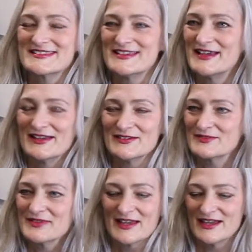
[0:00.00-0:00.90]
grew
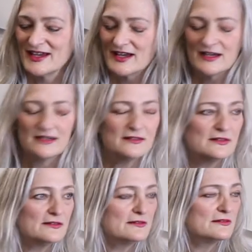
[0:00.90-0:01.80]
up on the streets of
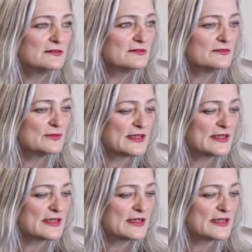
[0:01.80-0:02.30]
Bournemouth.